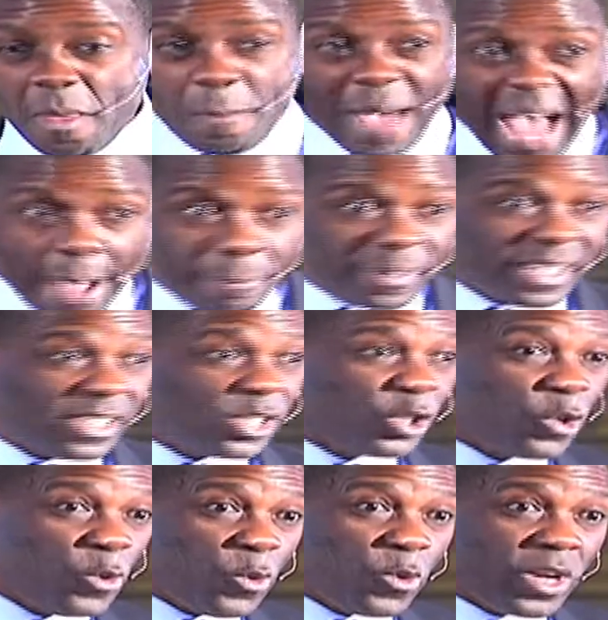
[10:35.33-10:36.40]
Baptist
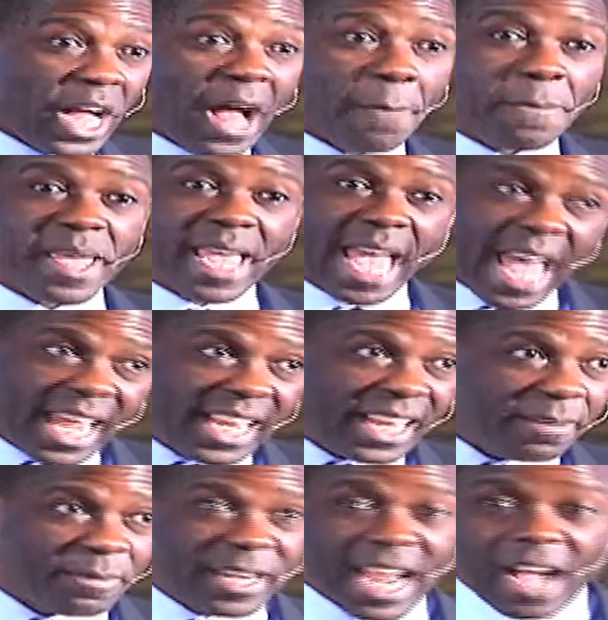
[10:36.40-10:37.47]
who got beheaded,
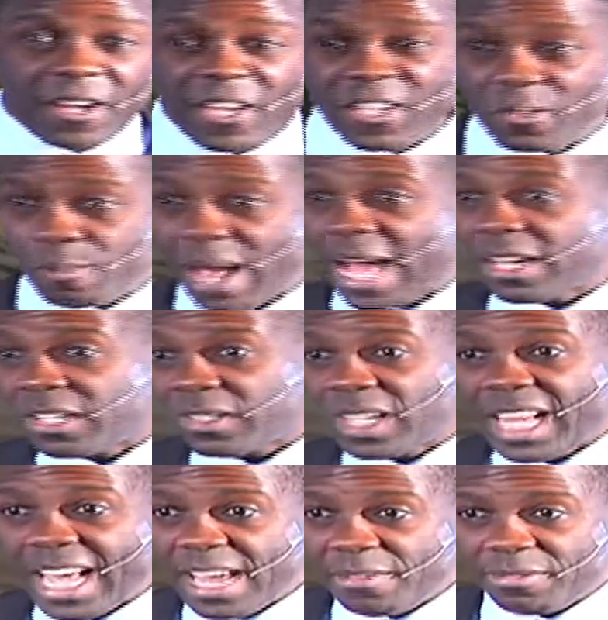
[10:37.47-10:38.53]
but now he's back to
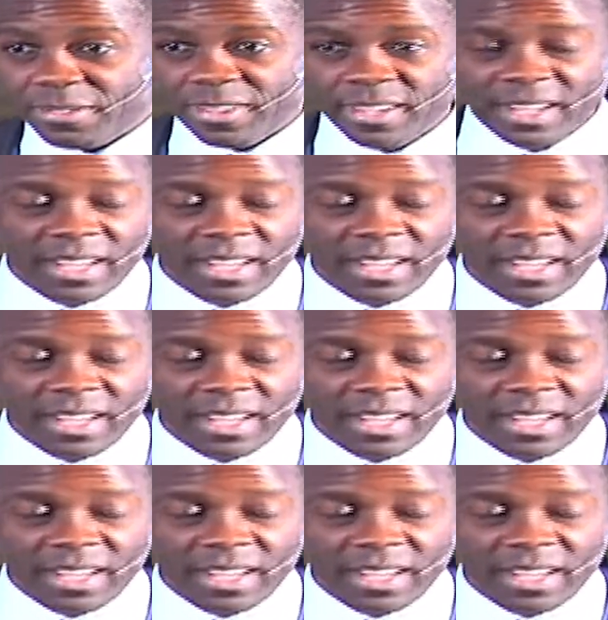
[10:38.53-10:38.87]
life.